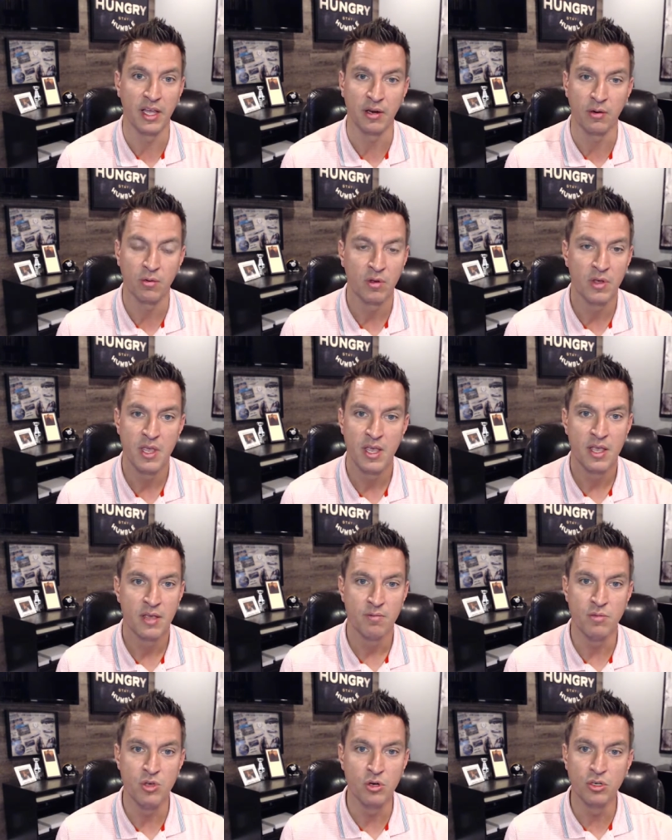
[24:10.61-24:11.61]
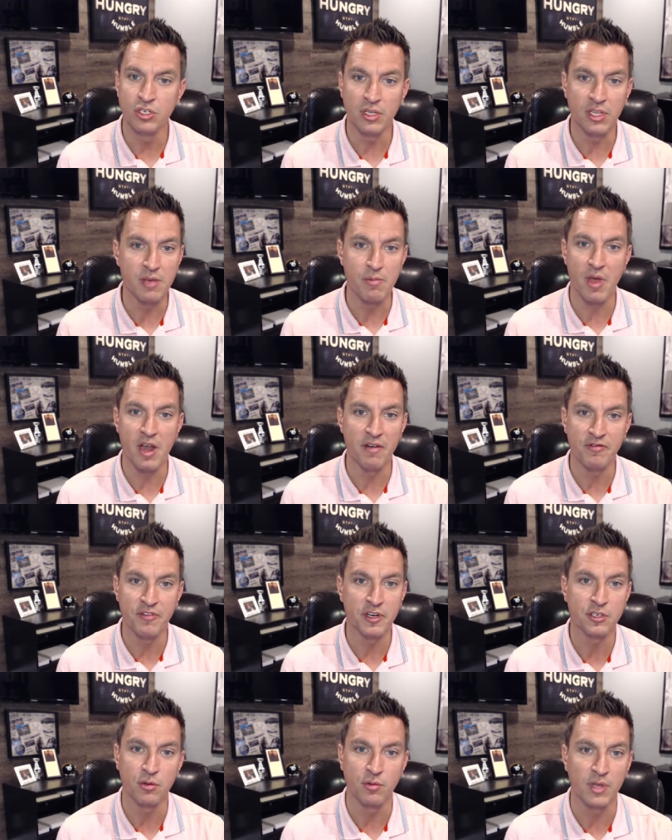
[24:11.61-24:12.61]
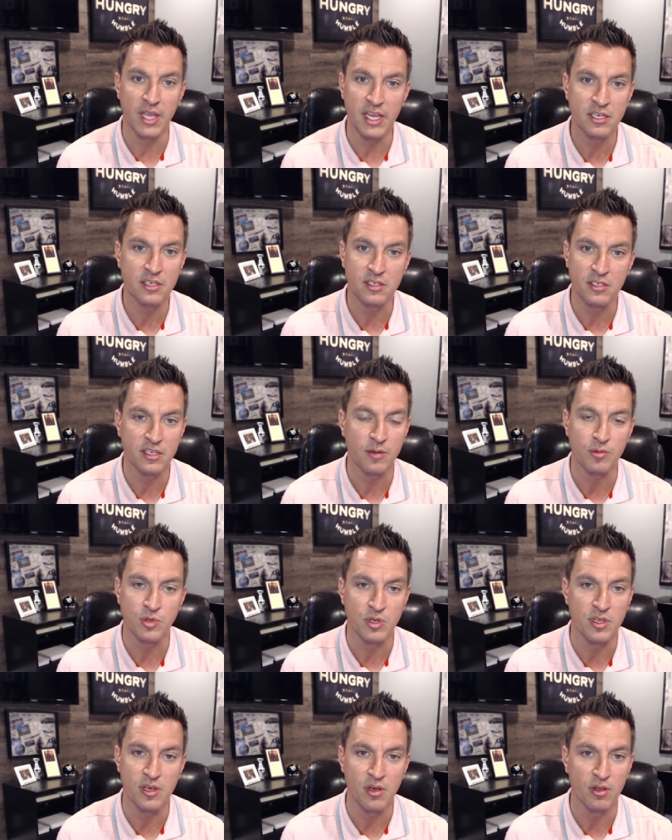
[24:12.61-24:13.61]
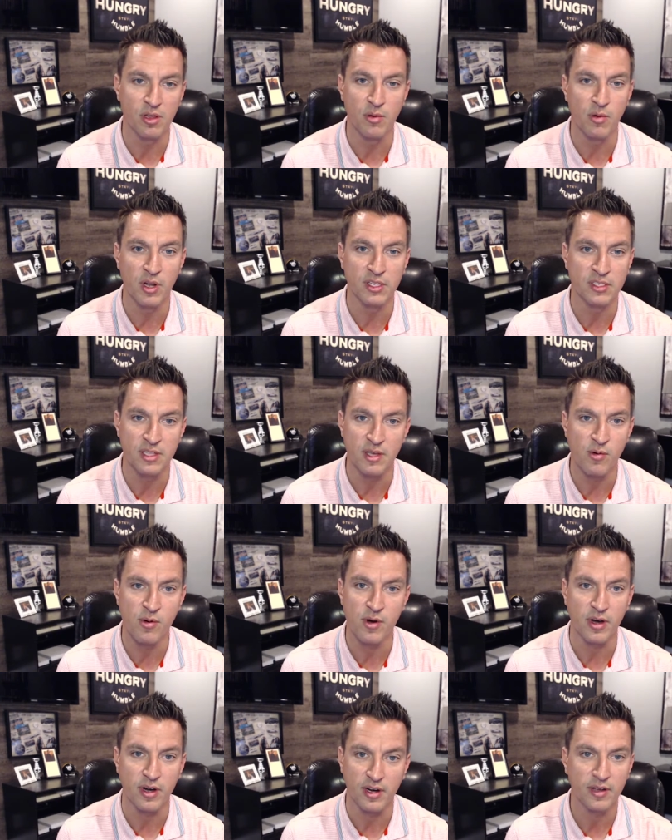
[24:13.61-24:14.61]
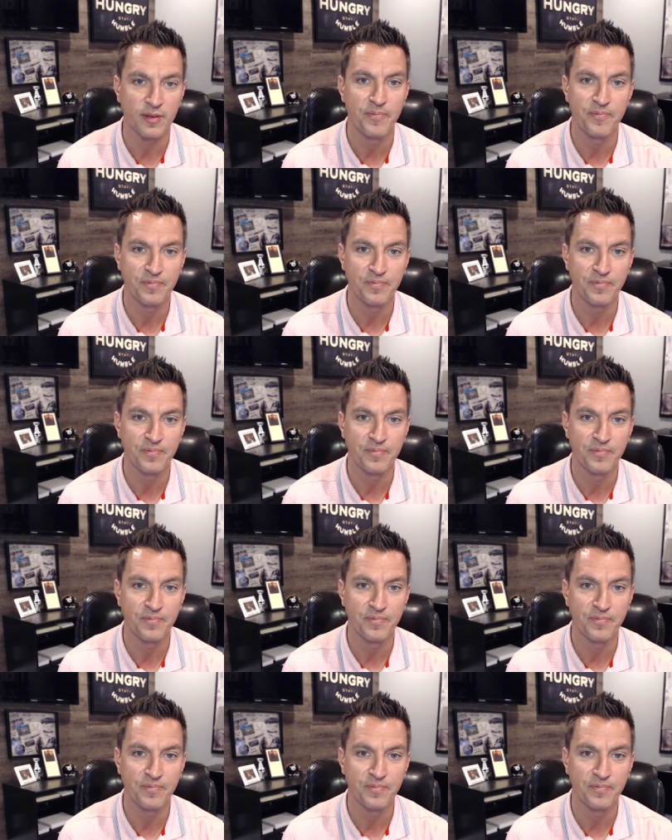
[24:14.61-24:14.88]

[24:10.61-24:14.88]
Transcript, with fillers: Like mutually beneficial relationships are the only ones that work.